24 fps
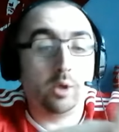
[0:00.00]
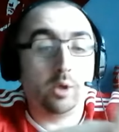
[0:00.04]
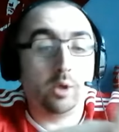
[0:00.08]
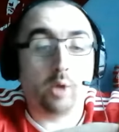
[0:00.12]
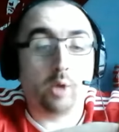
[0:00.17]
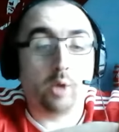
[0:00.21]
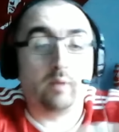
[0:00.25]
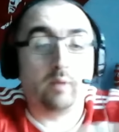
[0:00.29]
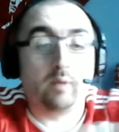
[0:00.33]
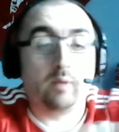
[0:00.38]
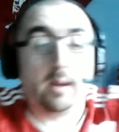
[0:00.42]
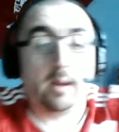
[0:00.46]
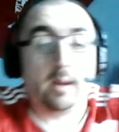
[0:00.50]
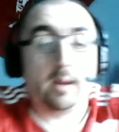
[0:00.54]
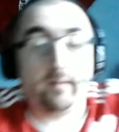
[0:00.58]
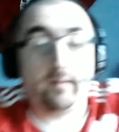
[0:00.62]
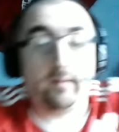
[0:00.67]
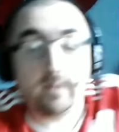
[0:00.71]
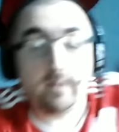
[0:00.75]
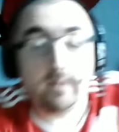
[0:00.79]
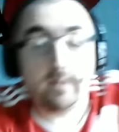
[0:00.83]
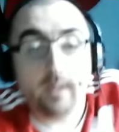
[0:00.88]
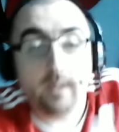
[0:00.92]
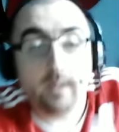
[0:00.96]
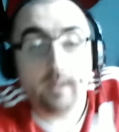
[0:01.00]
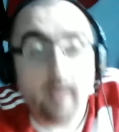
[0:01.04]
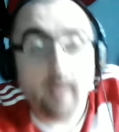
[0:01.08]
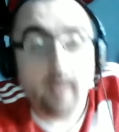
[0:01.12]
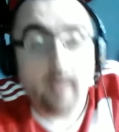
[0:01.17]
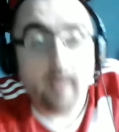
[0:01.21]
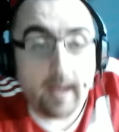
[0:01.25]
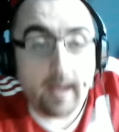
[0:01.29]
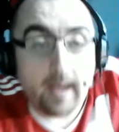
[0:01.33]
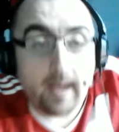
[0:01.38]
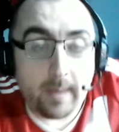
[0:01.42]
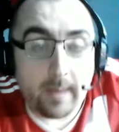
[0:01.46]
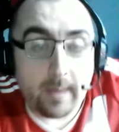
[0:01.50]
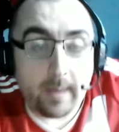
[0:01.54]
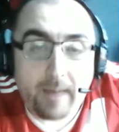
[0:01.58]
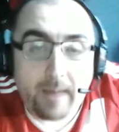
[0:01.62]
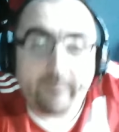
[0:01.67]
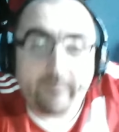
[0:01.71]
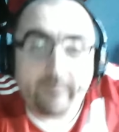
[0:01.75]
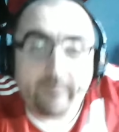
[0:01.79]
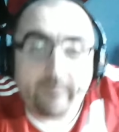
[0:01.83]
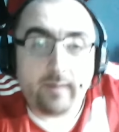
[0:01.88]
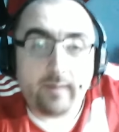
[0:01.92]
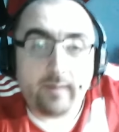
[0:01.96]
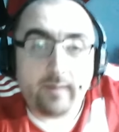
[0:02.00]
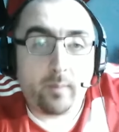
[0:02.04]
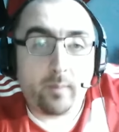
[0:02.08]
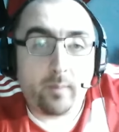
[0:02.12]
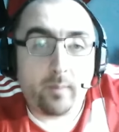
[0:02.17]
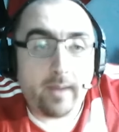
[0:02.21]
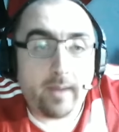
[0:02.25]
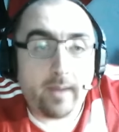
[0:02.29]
right off it. And then my favorite bit